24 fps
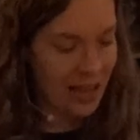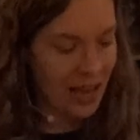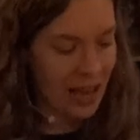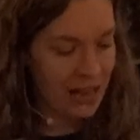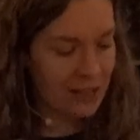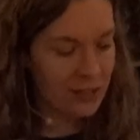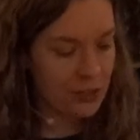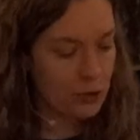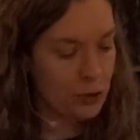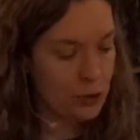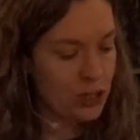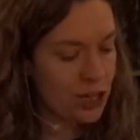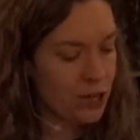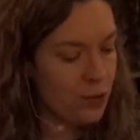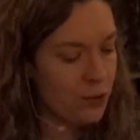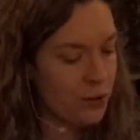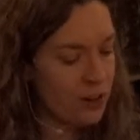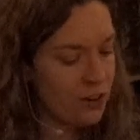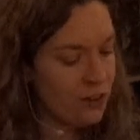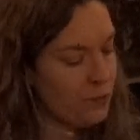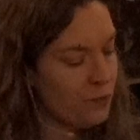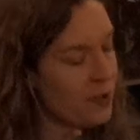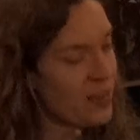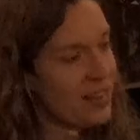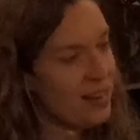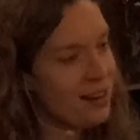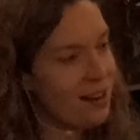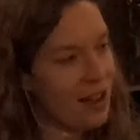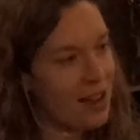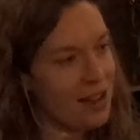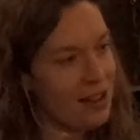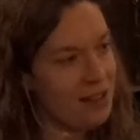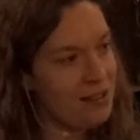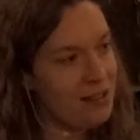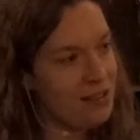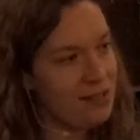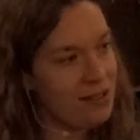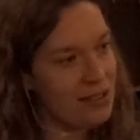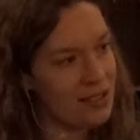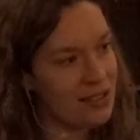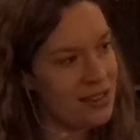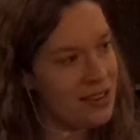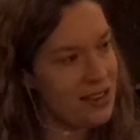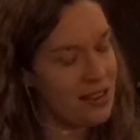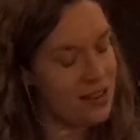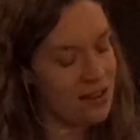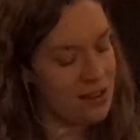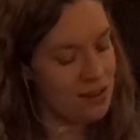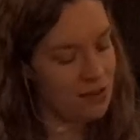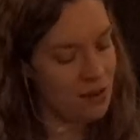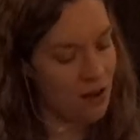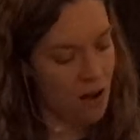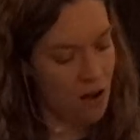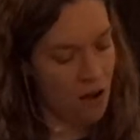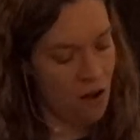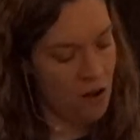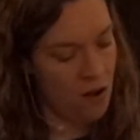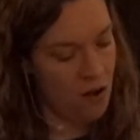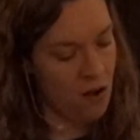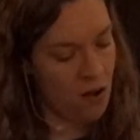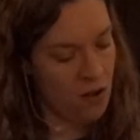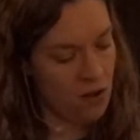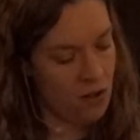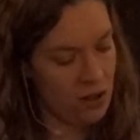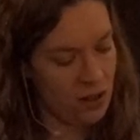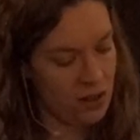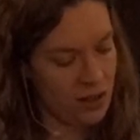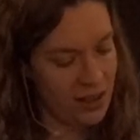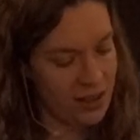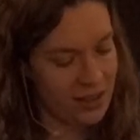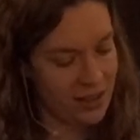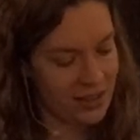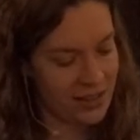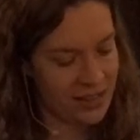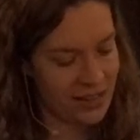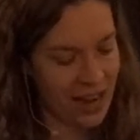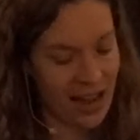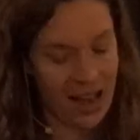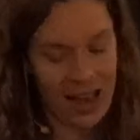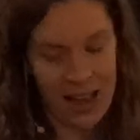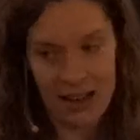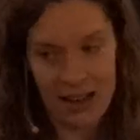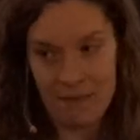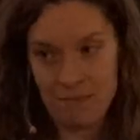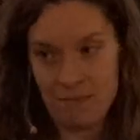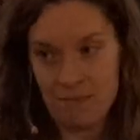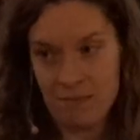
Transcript: And so she would have been unclean all the time,